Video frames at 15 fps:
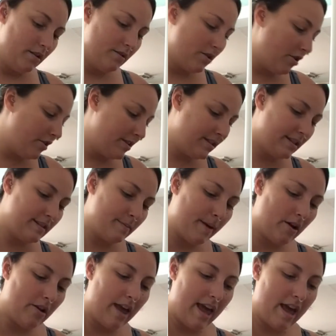So this is
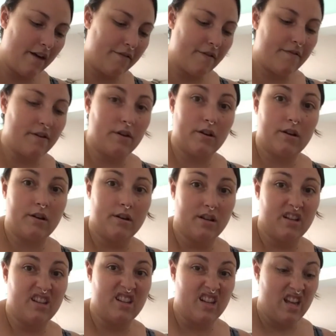about half of a
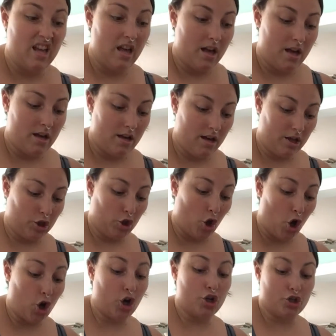
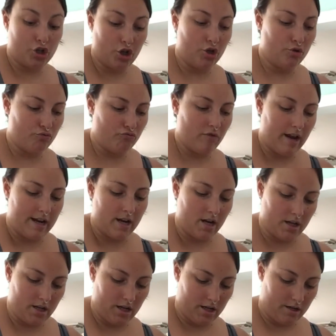large red
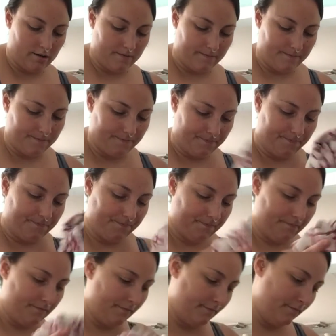onion
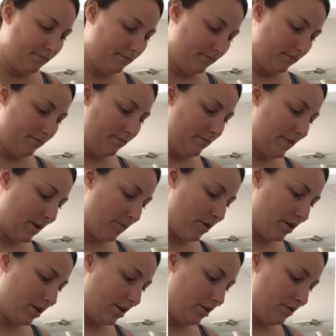that we're
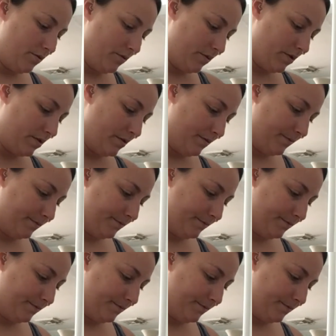gonna use.